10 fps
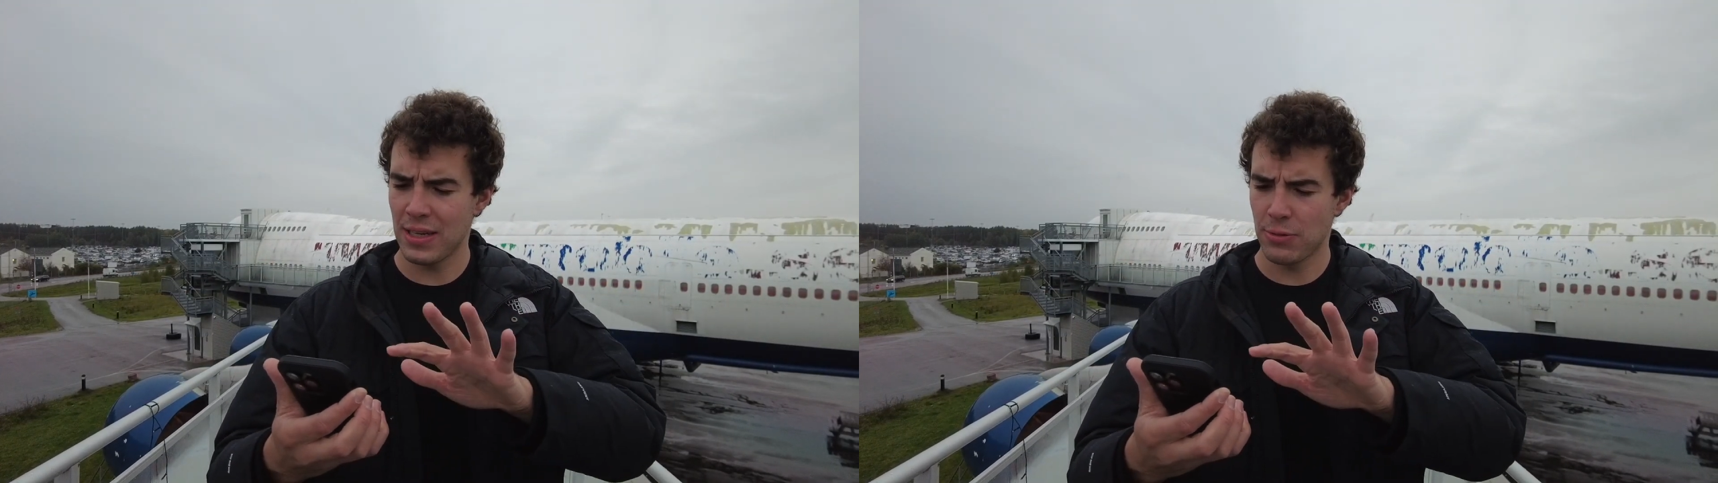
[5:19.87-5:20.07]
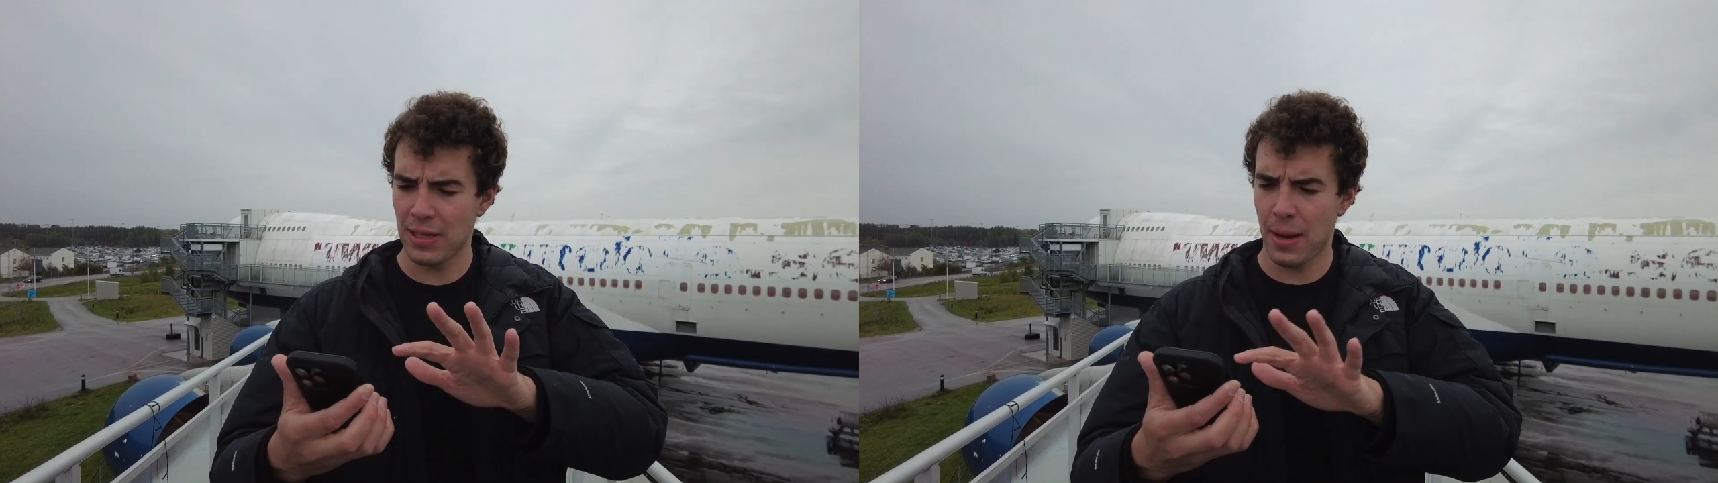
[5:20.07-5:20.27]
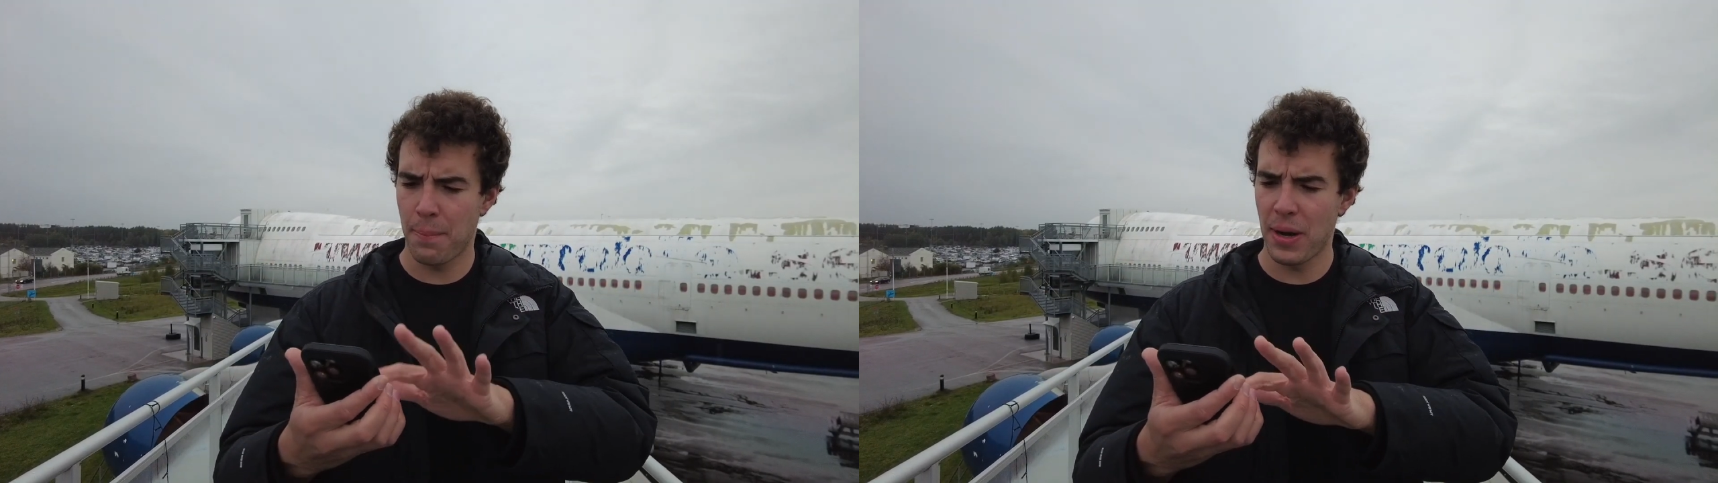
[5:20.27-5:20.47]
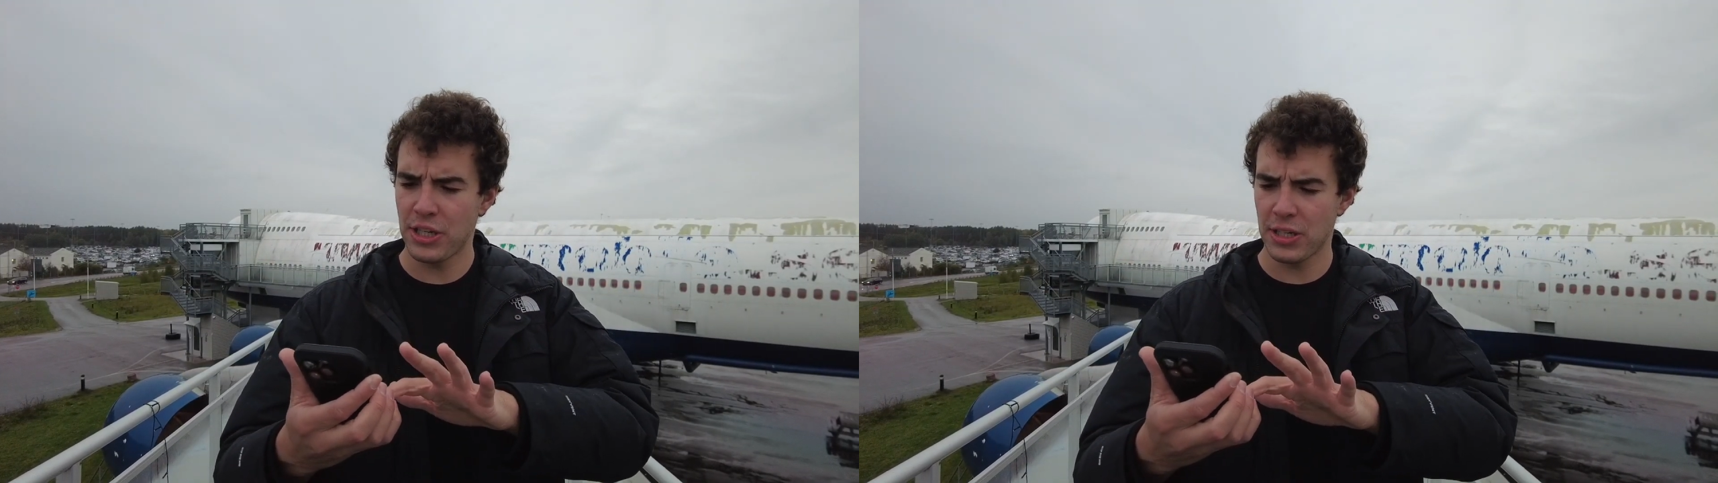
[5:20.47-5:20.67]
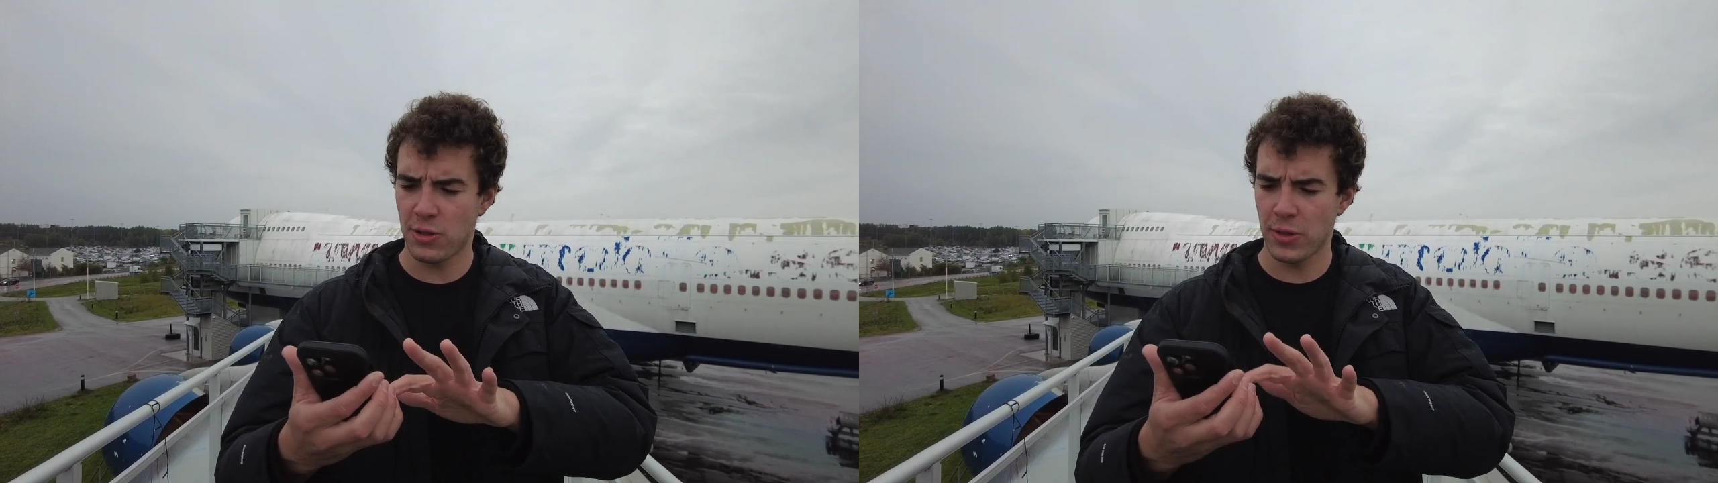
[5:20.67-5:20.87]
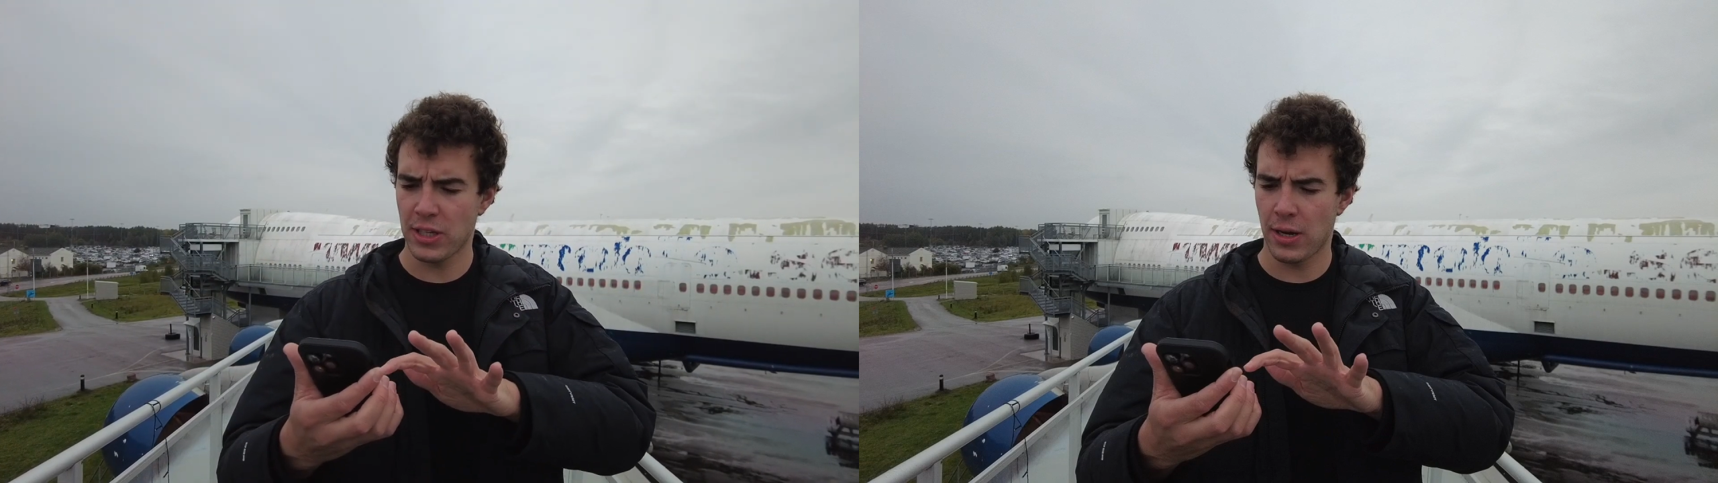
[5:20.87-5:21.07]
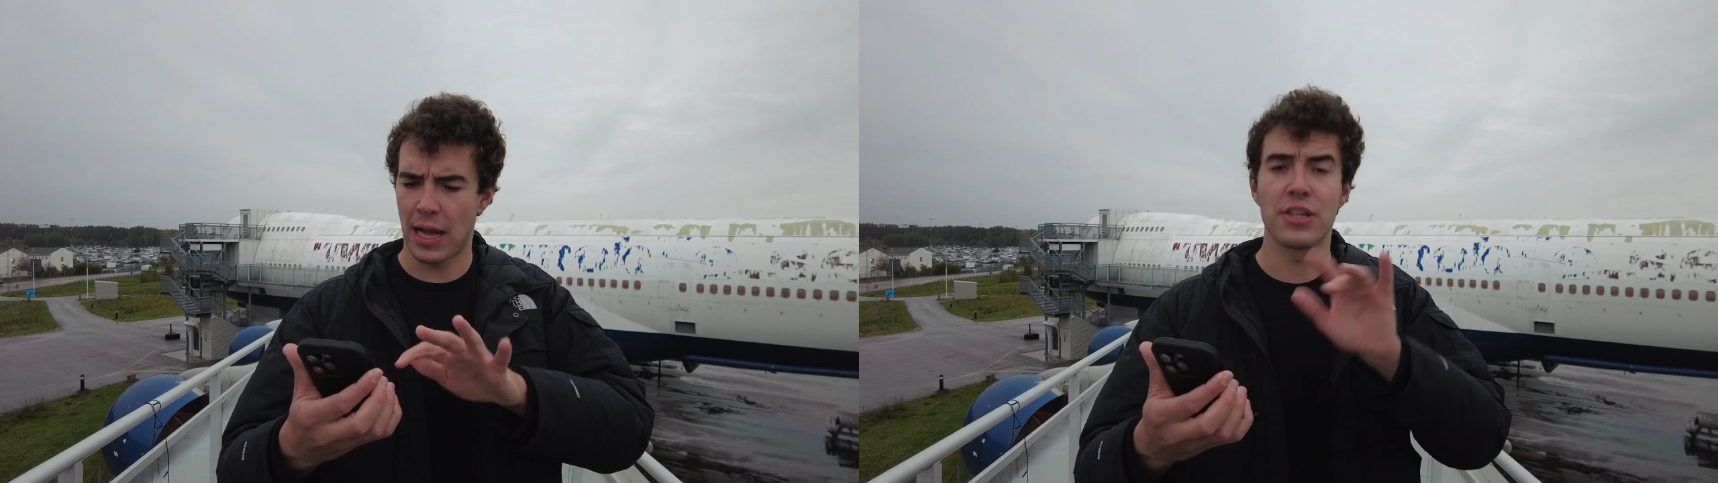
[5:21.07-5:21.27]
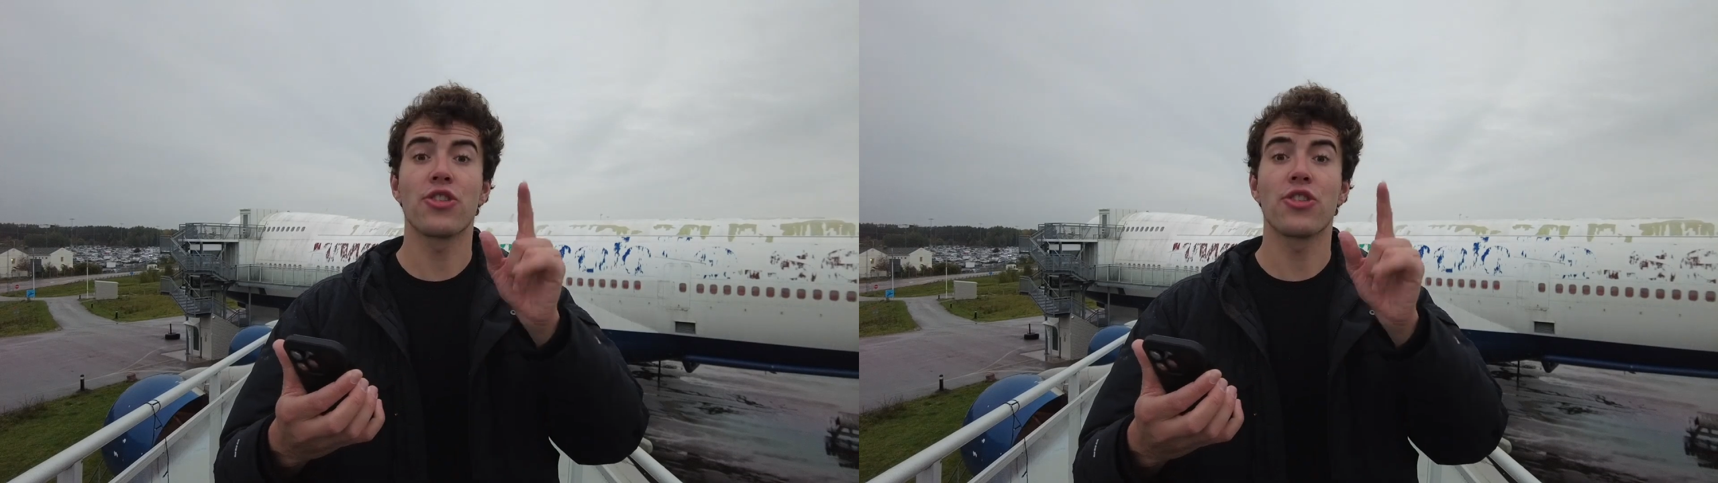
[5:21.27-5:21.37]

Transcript: It was like a budget Swiss airline,